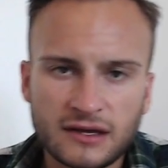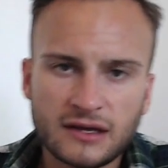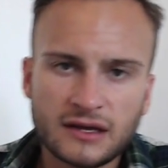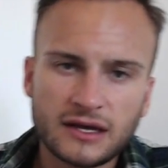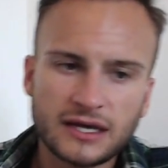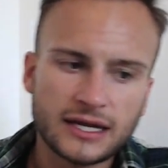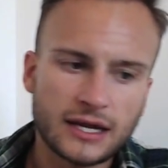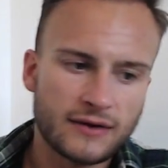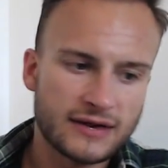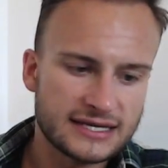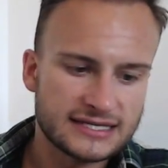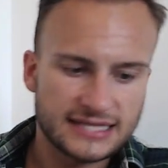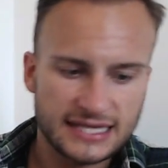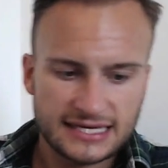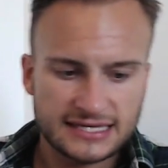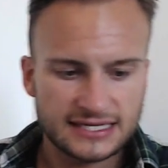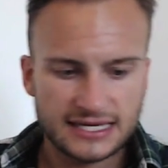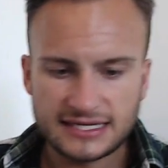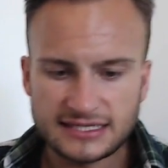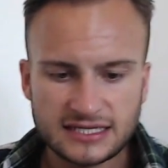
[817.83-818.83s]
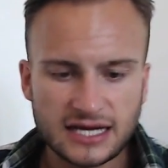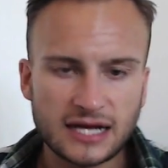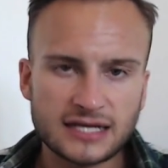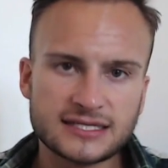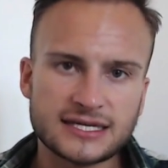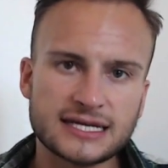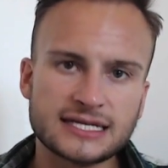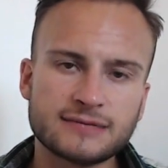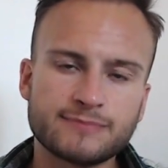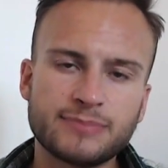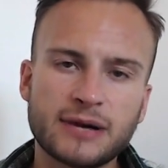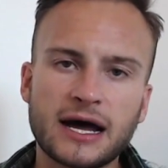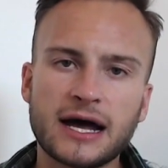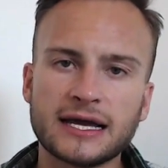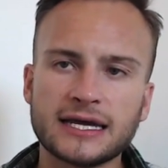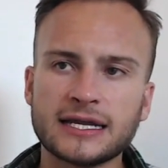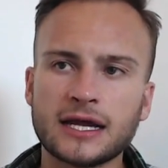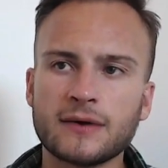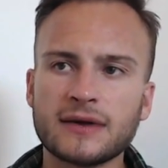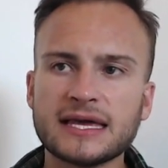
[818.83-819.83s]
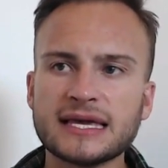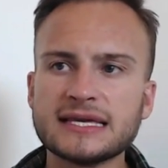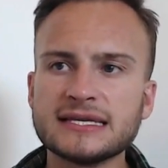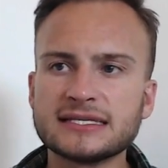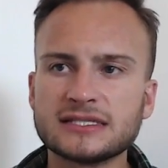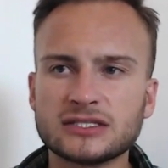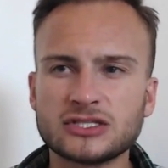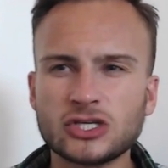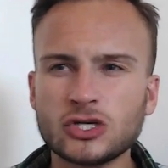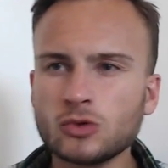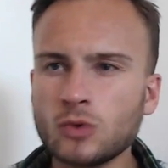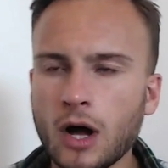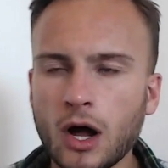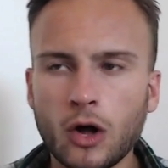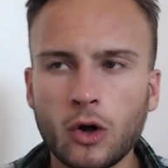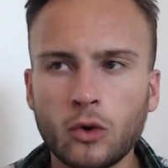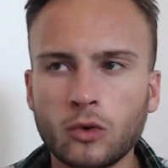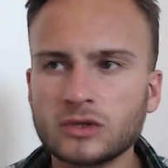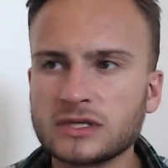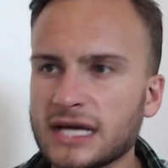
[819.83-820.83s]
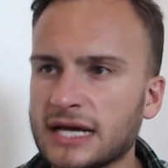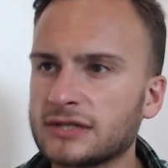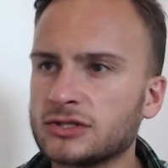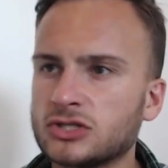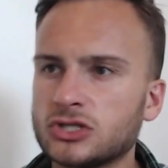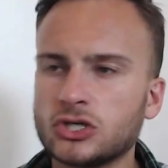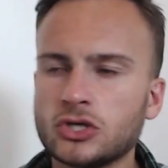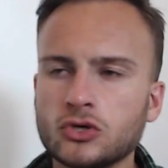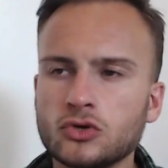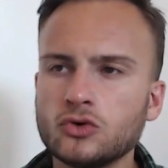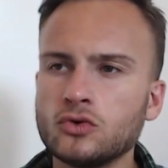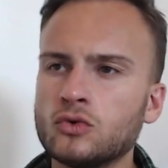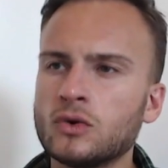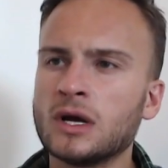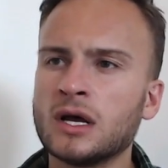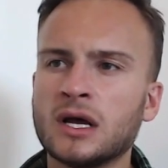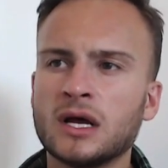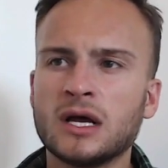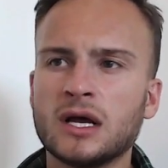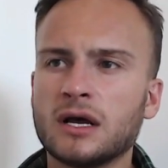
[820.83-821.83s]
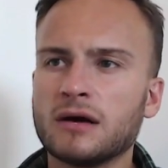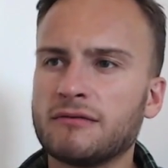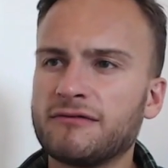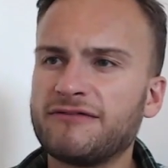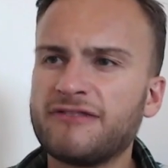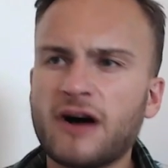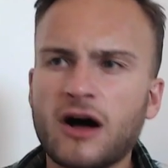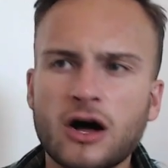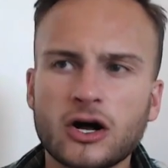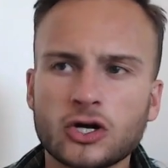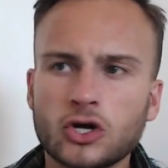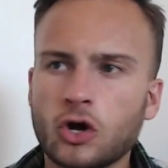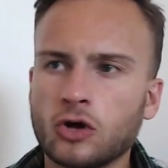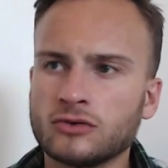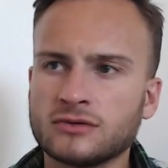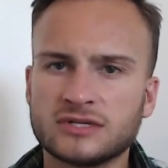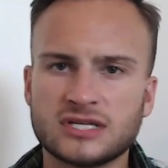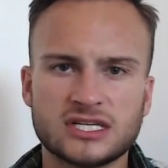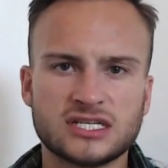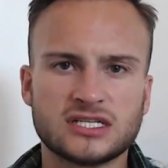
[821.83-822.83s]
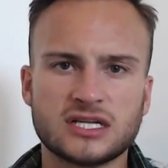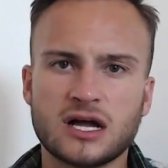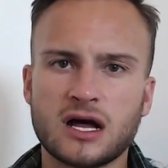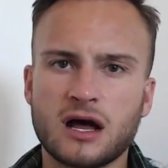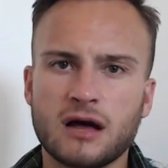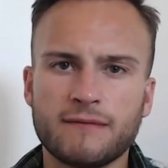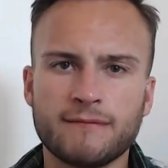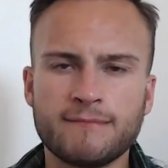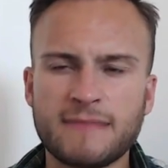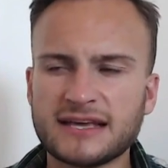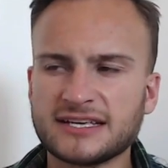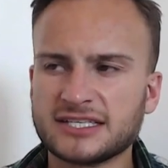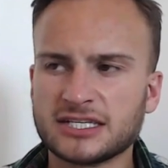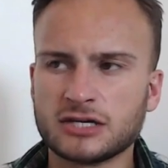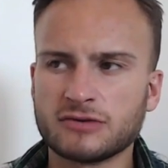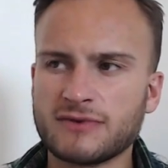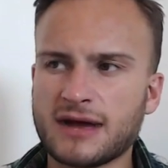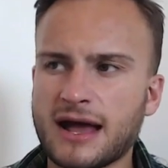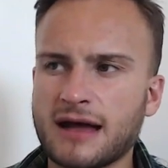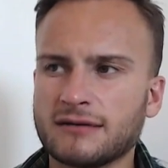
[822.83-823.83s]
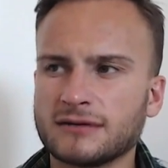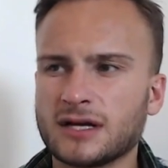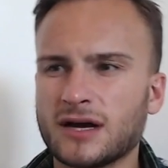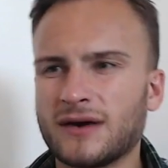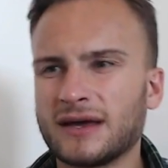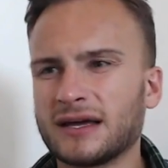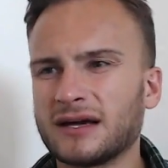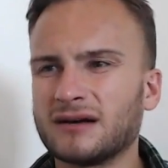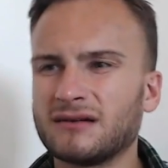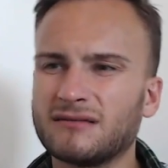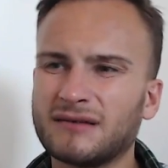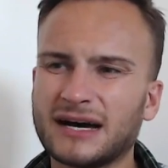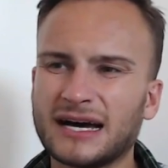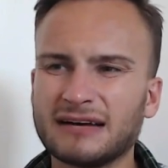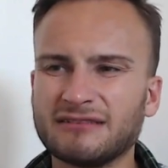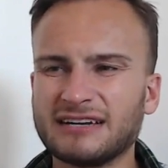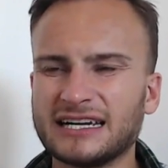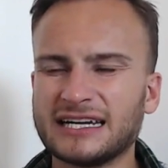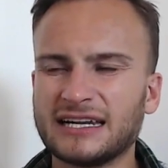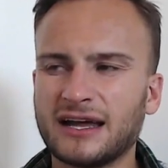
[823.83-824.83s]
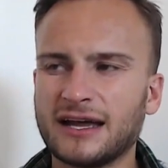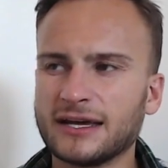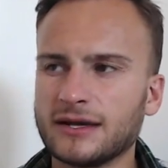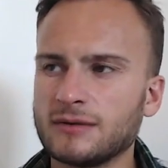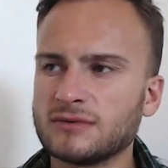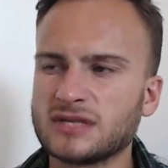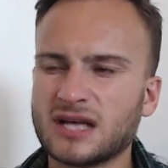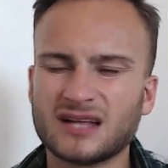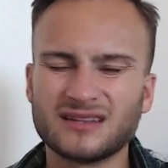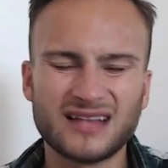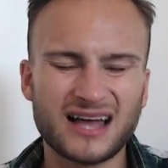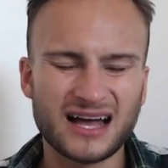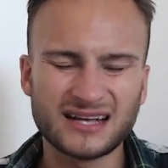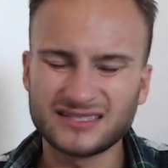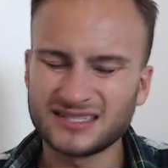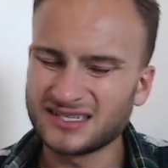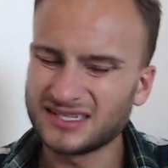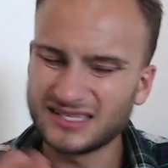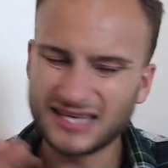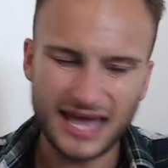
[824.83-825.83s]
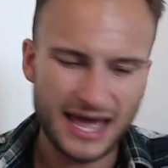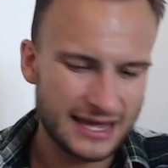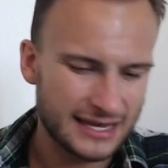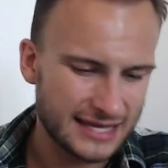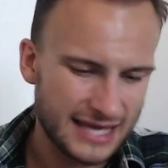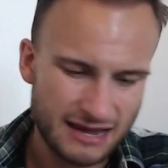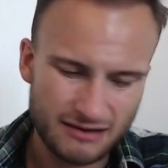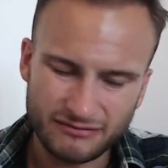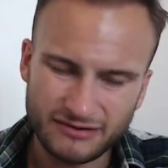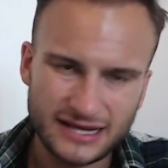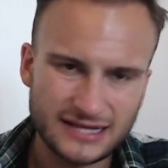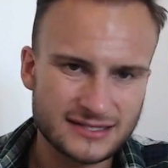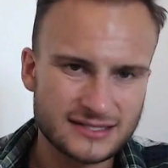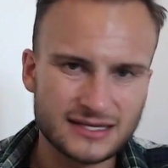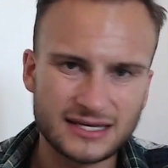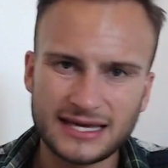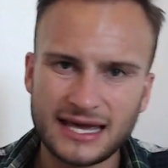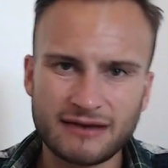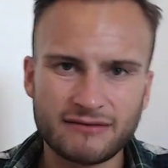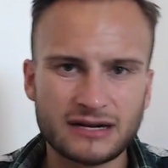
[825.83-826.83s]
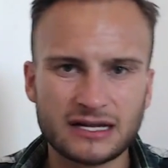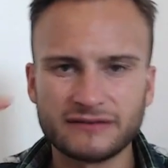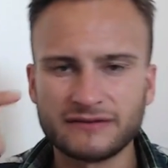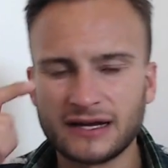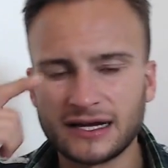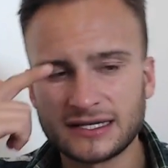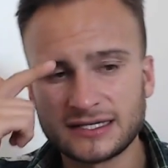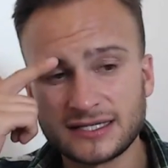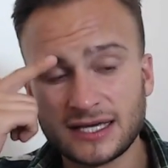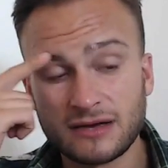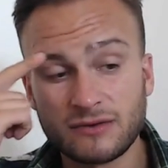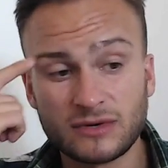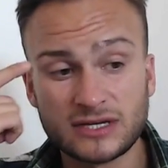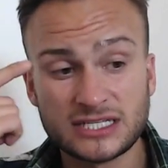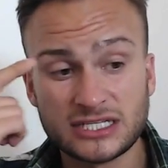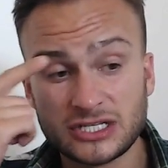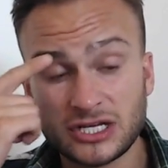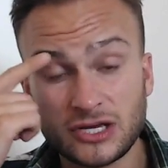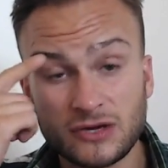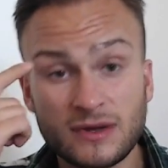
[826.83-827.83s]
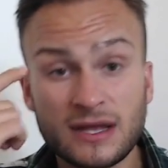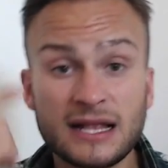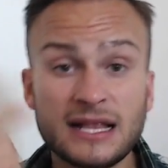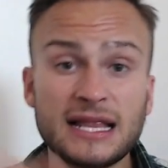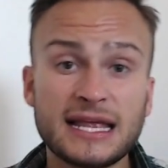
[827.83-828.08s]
You know, he's gutted, but you know he's too old and too far gone to start messing around. Going, oh, I really like. He was like, nah, just get rid of her. So what does he do?